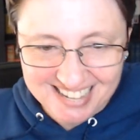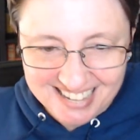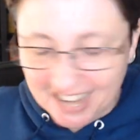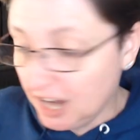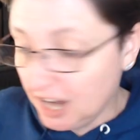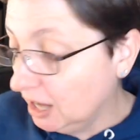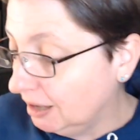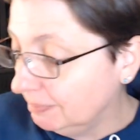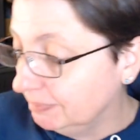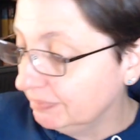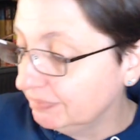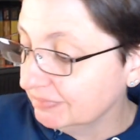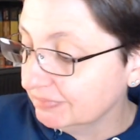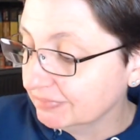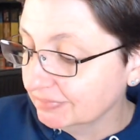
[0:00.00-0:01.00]
um,
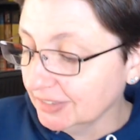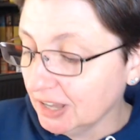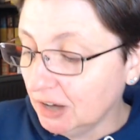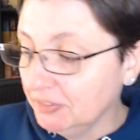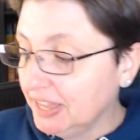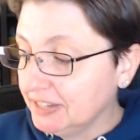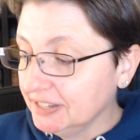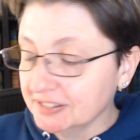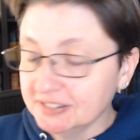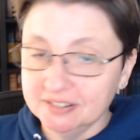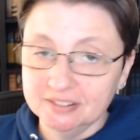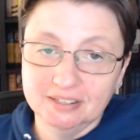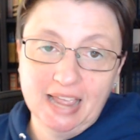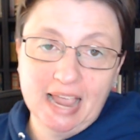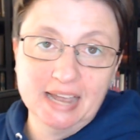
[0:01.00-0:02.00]
oh, and that
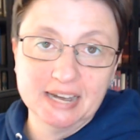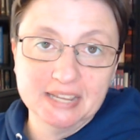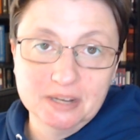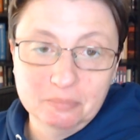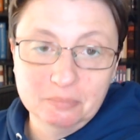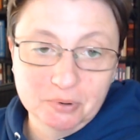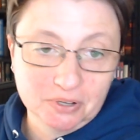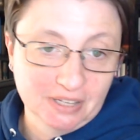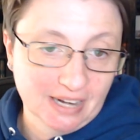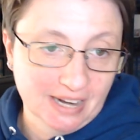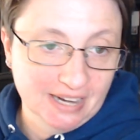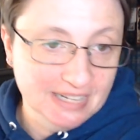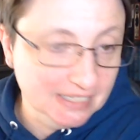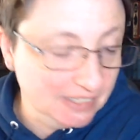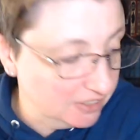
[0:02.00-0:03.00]
doesn't add in a book I
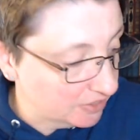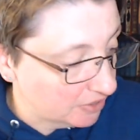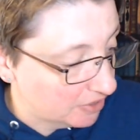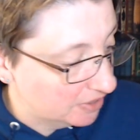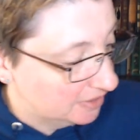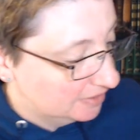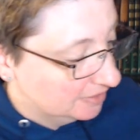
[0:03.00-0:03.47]
need to start